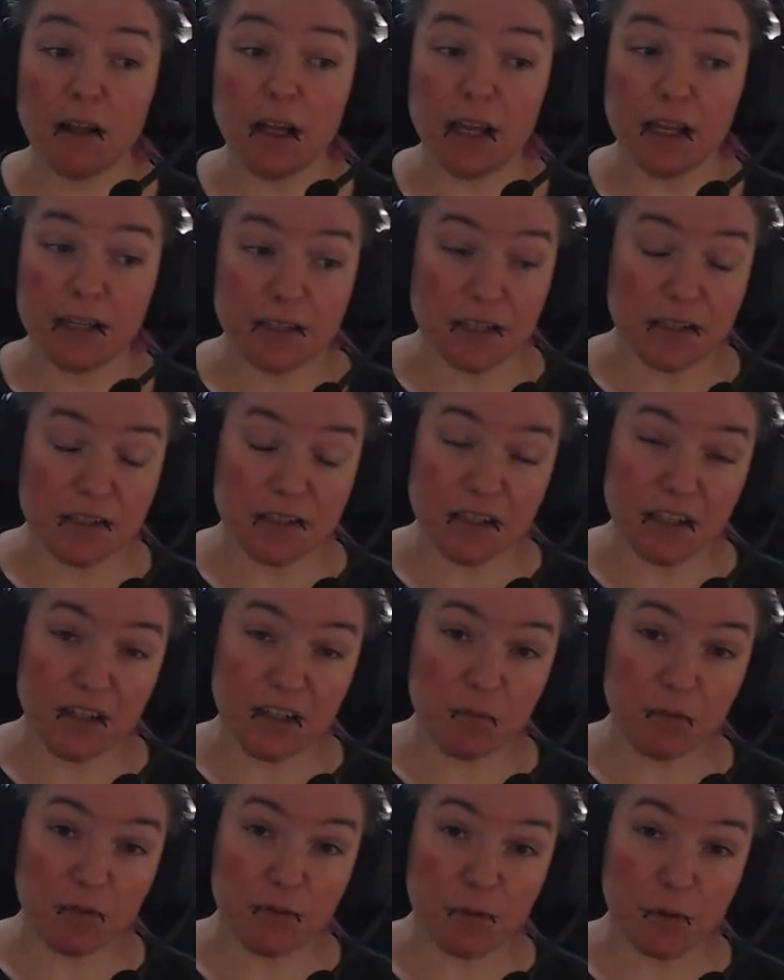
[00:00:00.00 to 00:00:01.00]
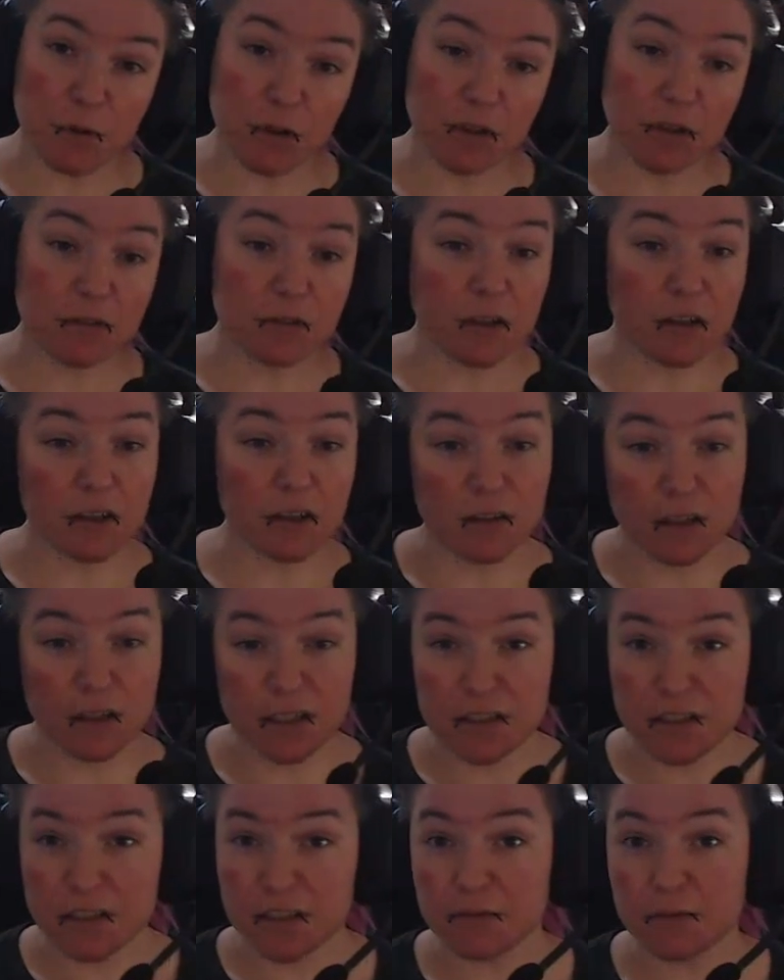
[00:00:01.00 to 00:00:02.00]
As I stated before,
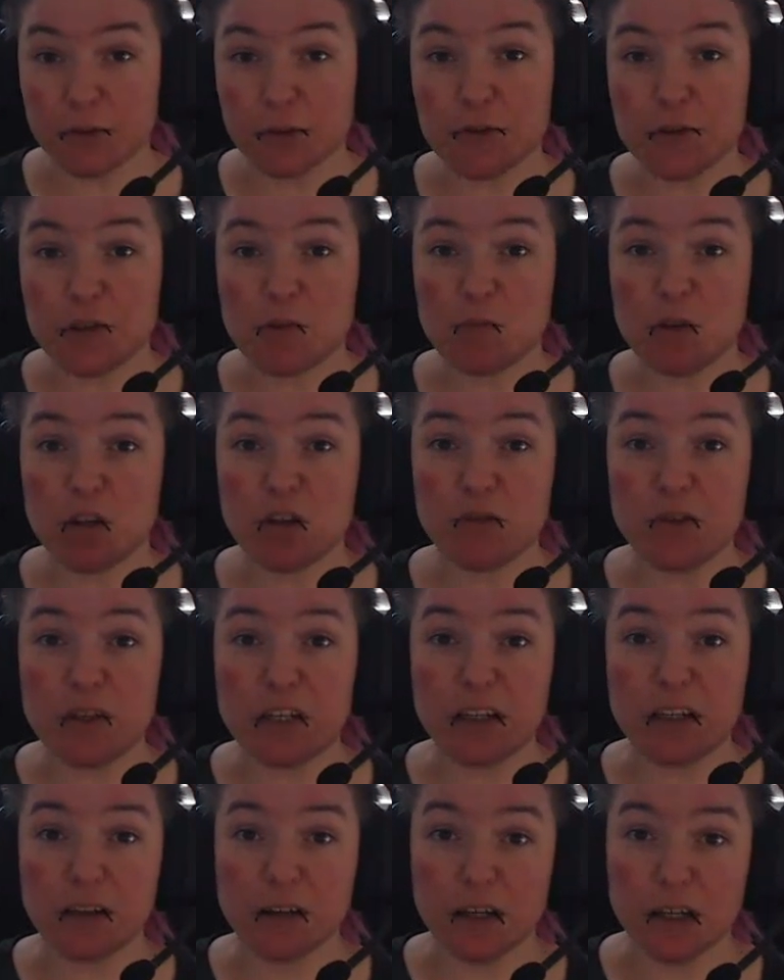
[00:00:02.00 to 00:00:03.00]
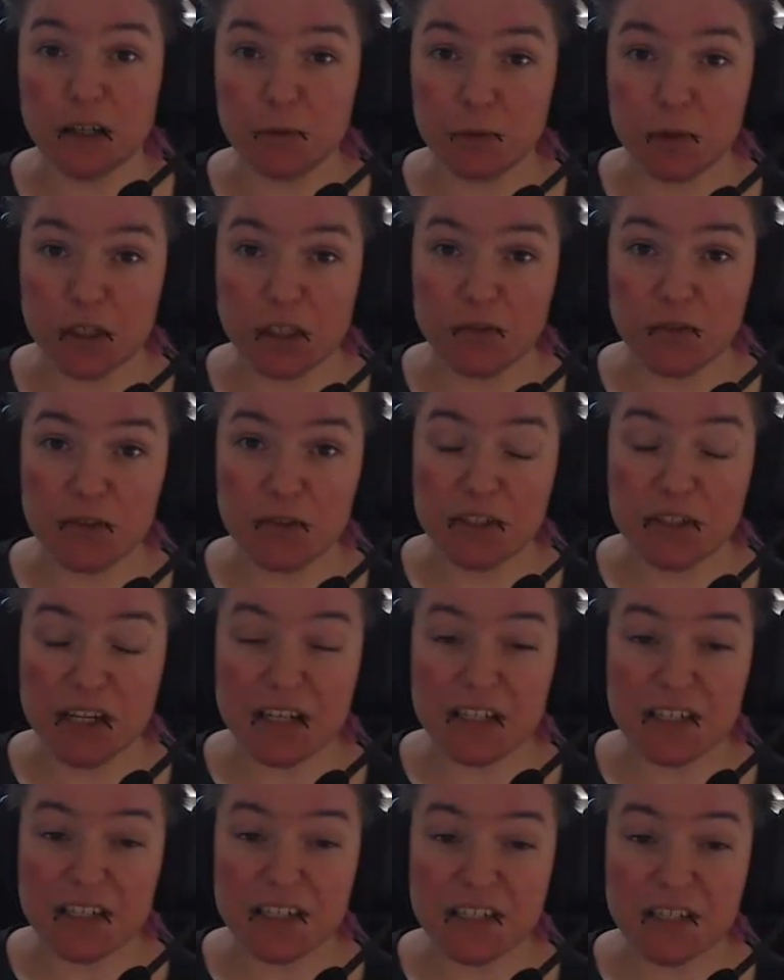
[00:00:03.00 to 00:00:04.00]
unless it throws a mutiny, I will give you
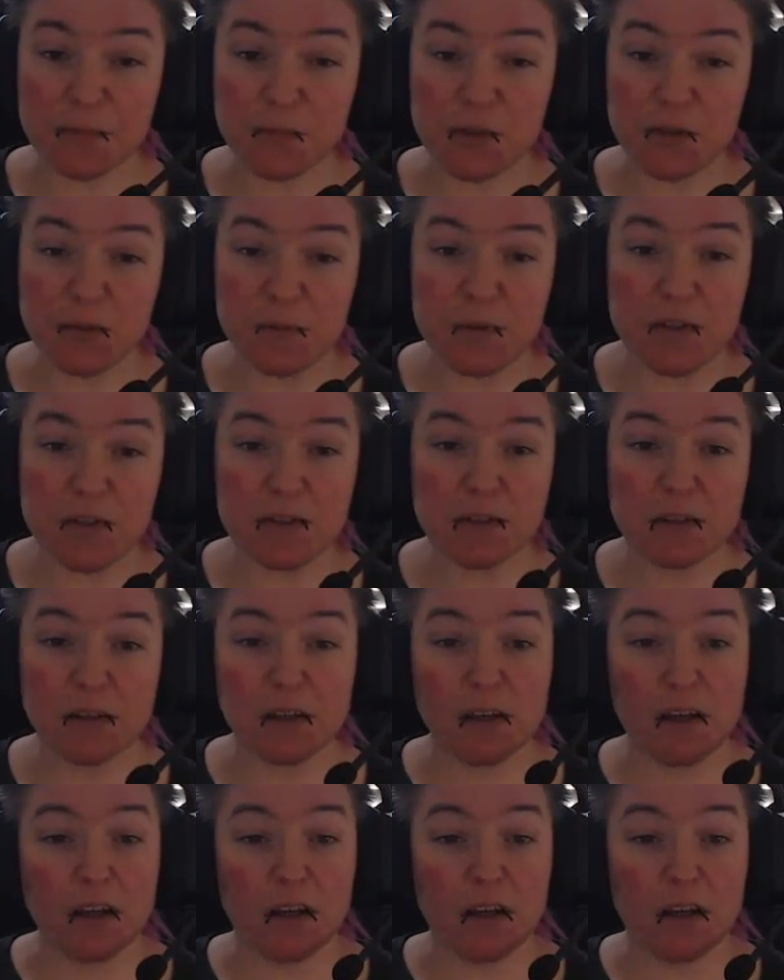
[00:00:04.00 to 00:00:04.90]
signs and symptoms.